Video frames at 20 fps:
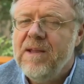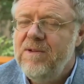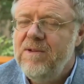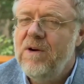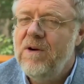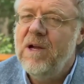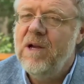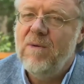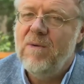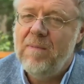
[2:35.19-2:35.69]

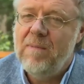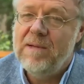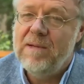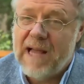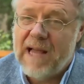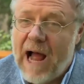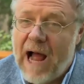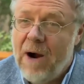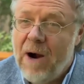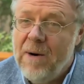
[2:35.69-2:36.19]
Nuclear
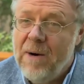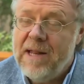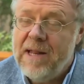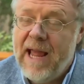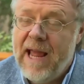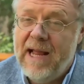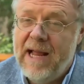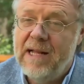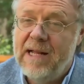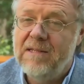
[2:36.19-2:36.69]
weapons are in
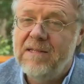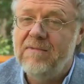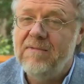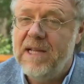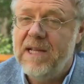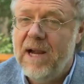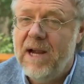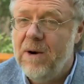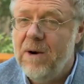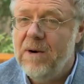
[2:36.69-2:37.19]
the hands
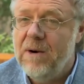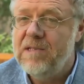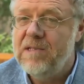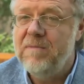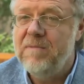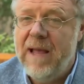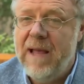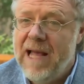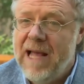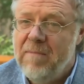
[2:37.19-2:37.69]
of
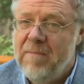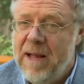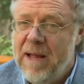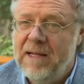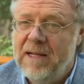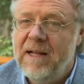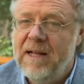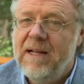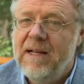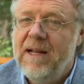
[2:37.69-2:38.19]
terrorist
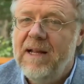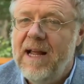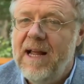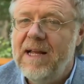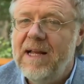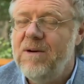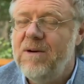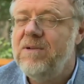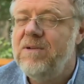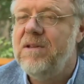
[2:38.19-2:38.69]
madmen,
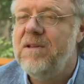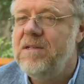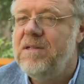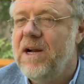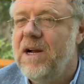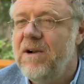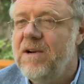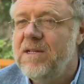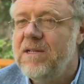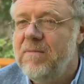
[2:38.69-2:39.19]
and those are the
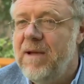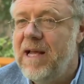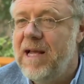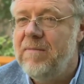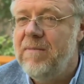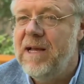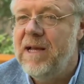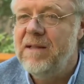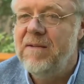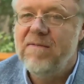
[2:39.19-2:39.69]
terrorist
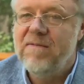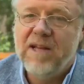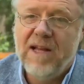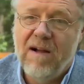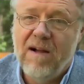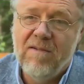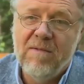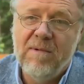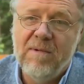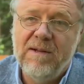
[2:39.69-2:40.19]
madmen of the
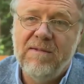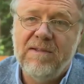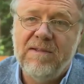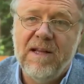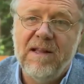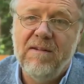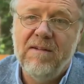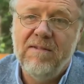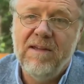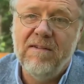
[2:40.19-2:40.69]
government of
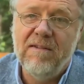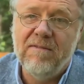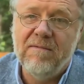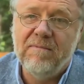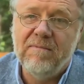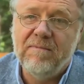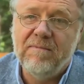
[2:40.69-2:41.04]
Tel Aviv.